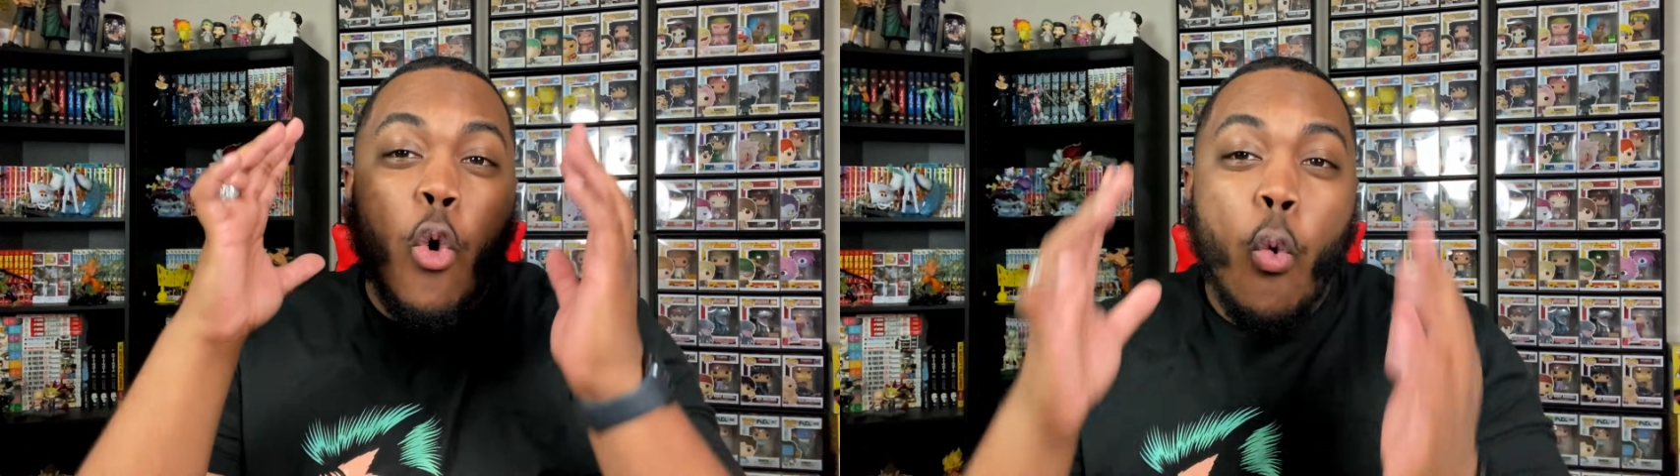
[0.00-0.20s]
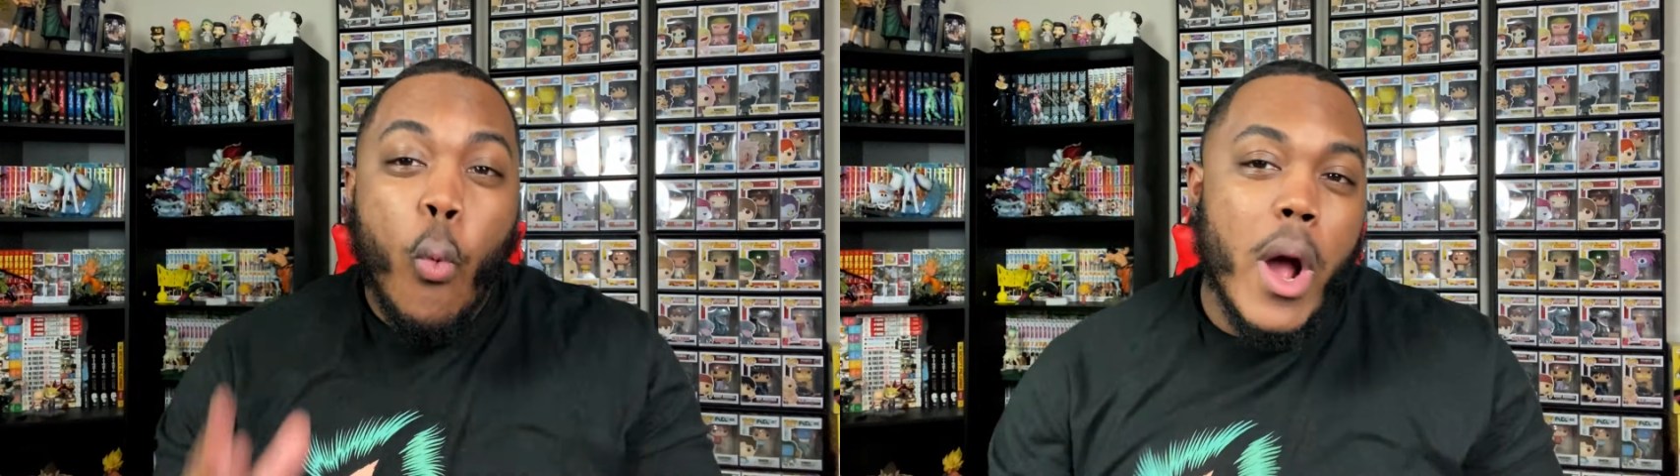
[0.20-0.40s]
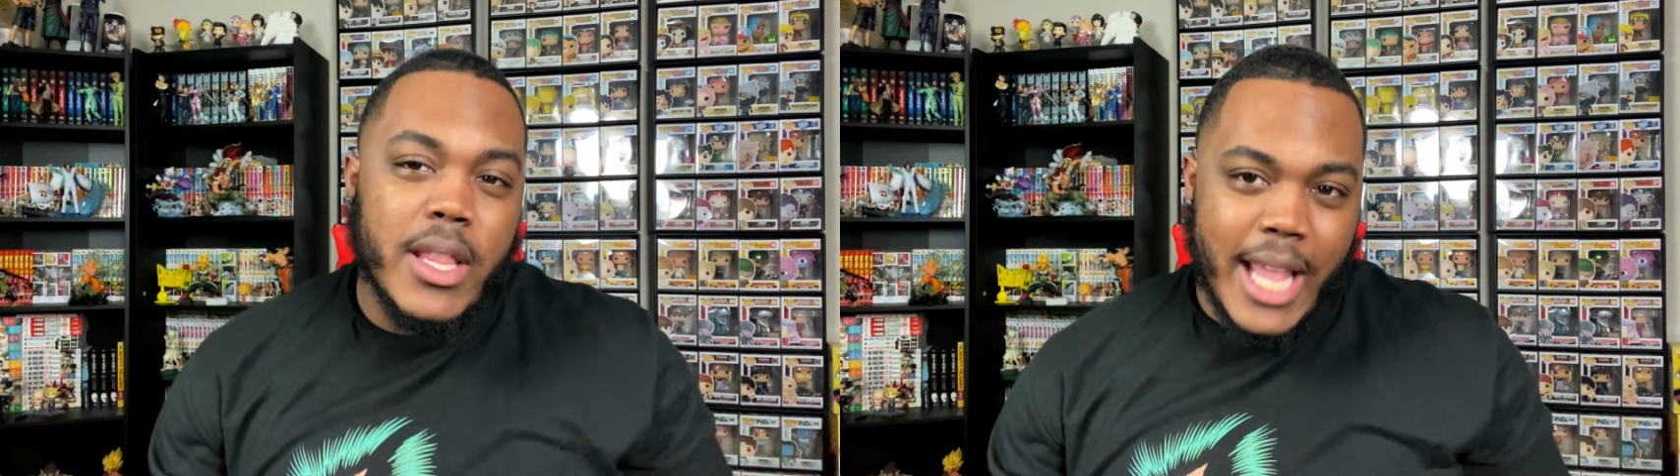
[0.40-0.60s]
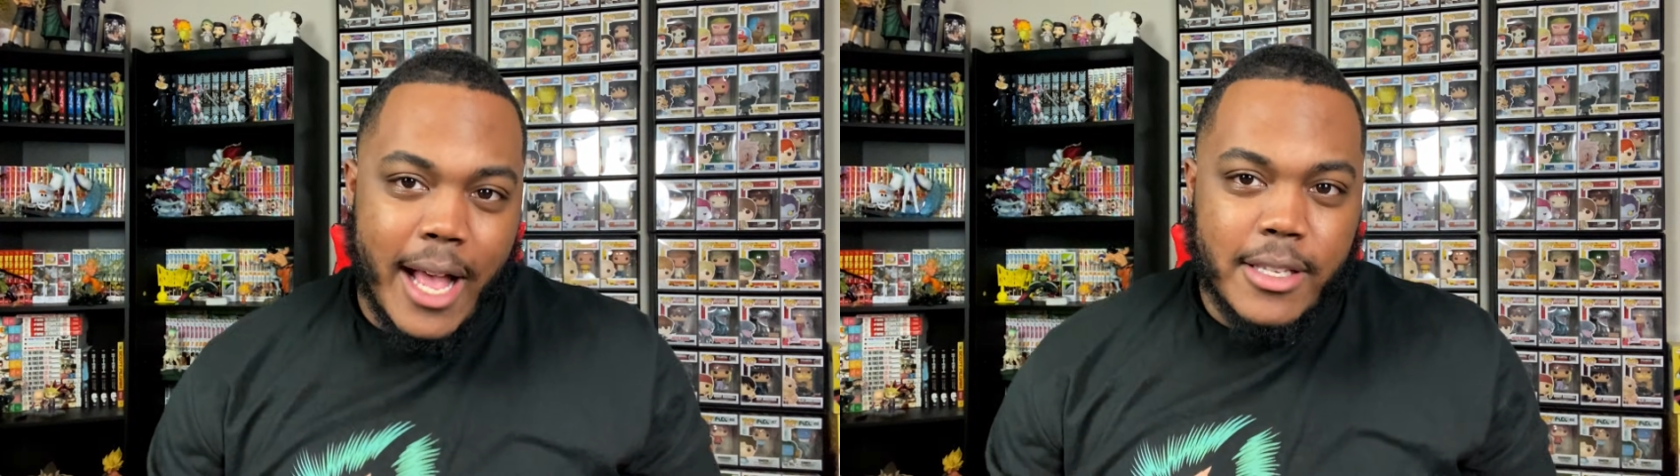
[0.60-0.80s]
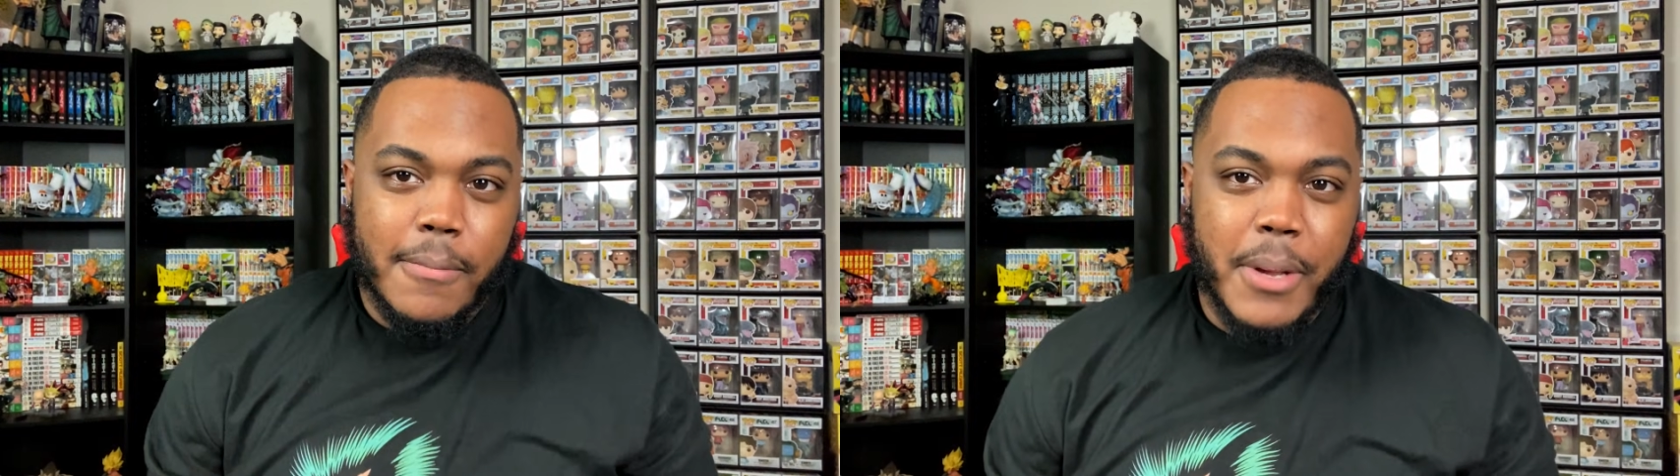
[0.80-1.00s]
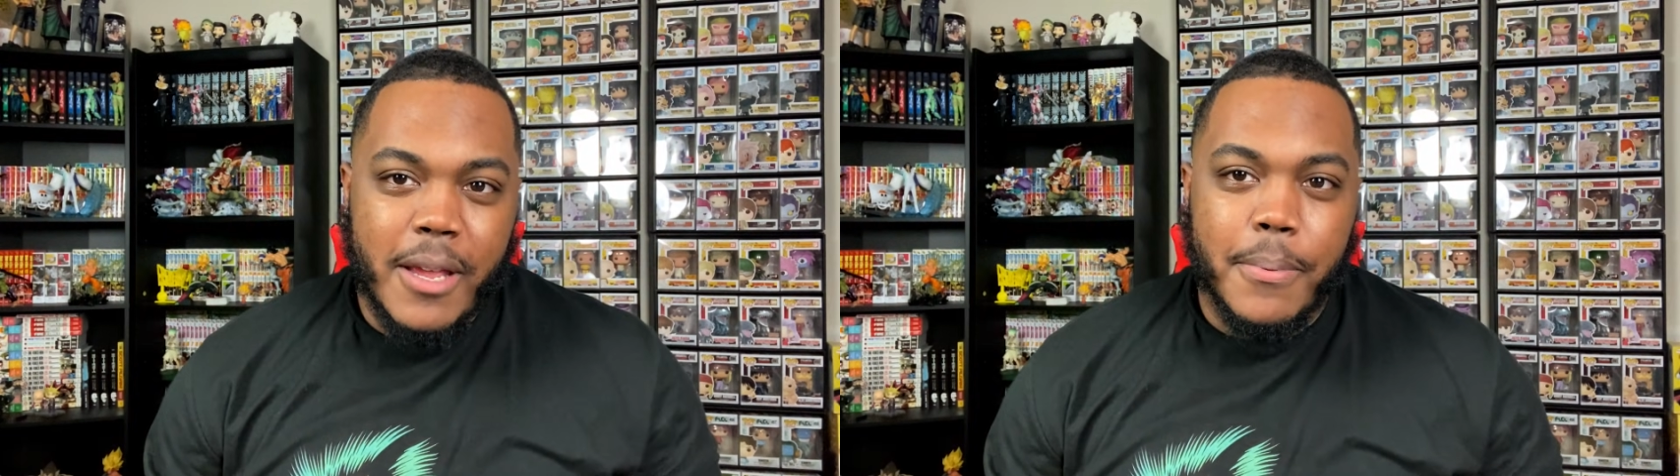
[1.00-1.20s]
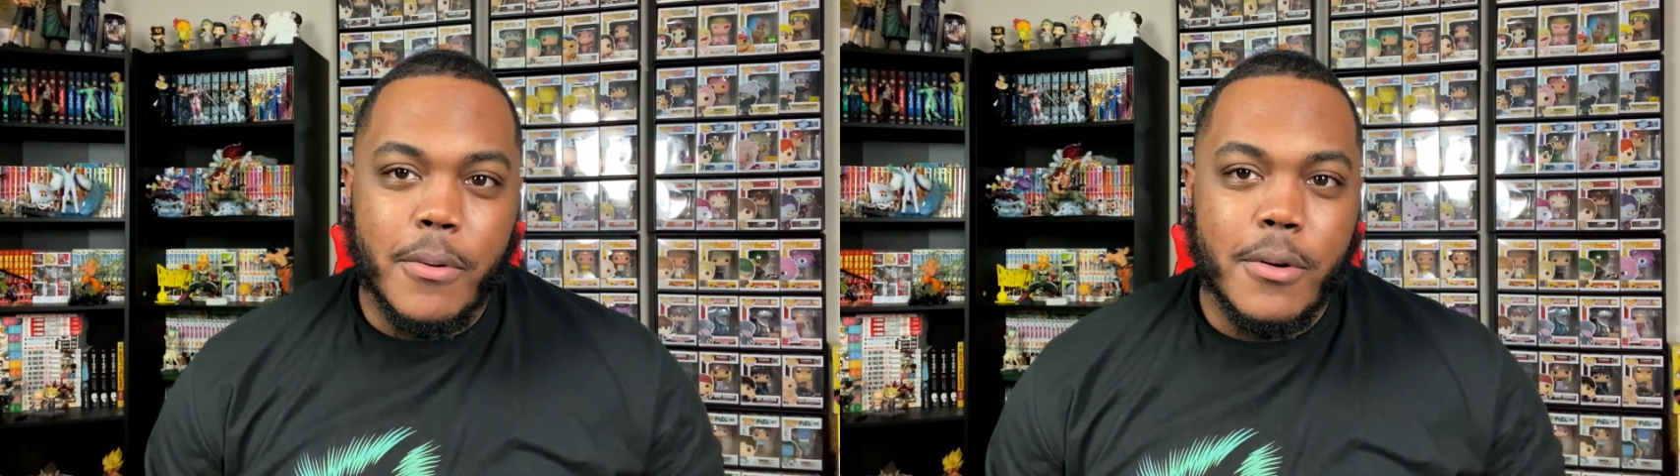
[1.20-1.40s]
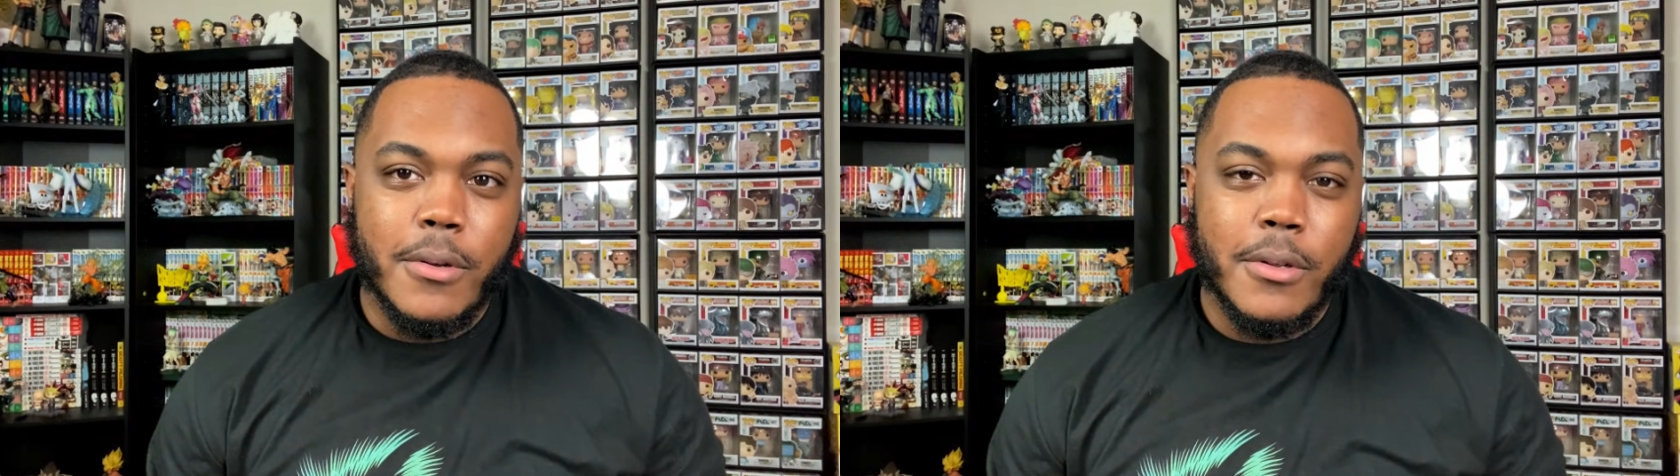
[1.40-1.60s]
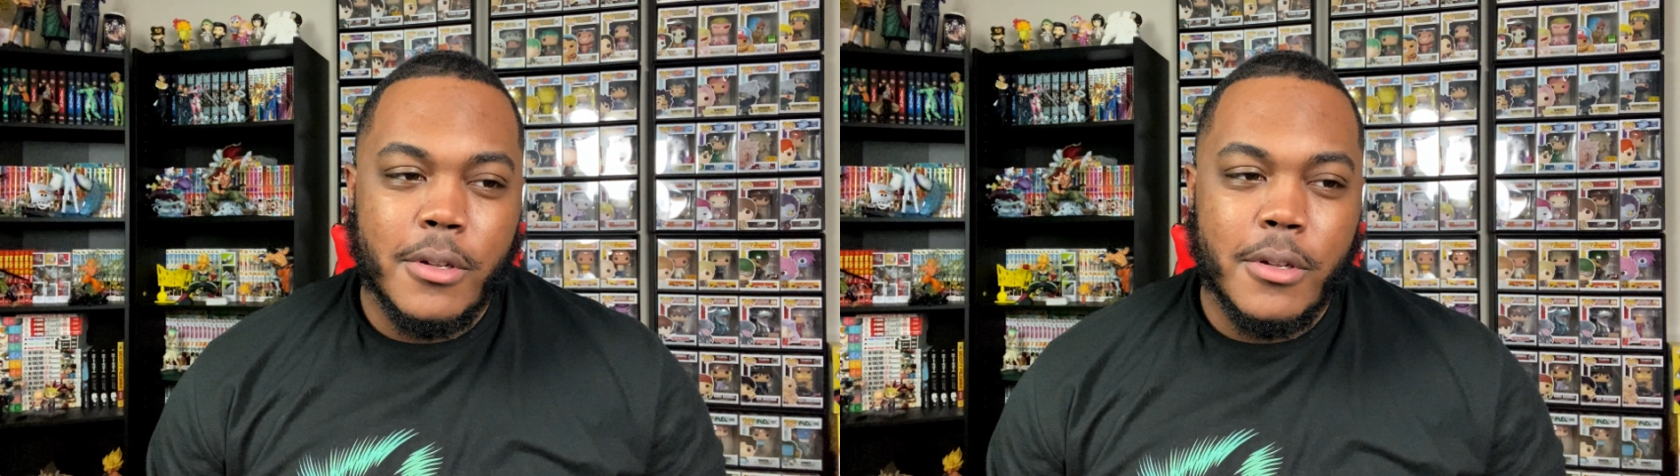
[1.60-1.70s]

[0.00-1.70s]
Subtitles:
1,000 people